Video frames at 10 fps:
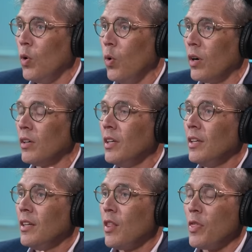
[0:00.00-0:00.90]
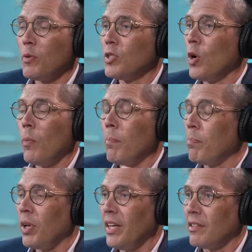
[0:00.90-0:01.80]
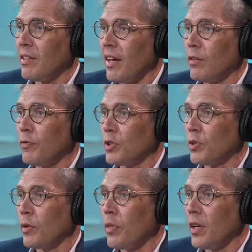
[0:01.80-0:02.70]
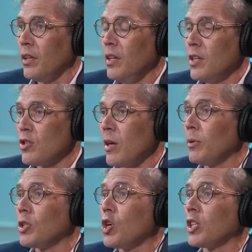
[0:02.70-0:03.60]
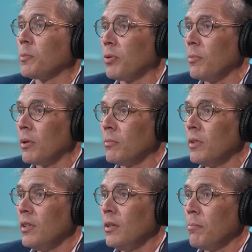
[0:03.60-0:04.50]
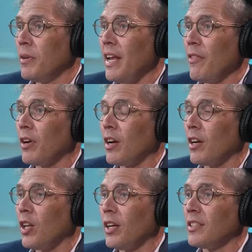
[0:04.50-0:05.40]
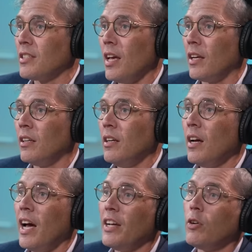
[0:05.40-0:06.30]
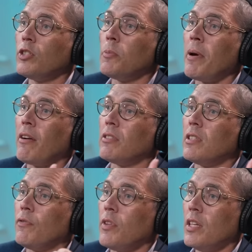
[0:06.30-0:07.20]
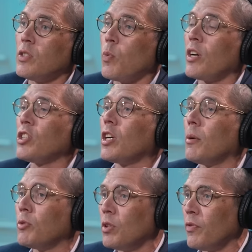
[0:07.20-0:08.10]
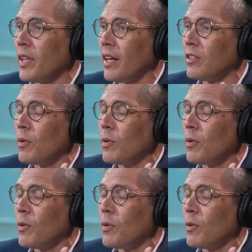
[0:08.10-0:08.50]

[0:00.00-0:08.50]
Or there was no play in town for a certain thing, so they're able to charge a premium. But now the client says, hey, I go to GParency for this, why should I come to you for that?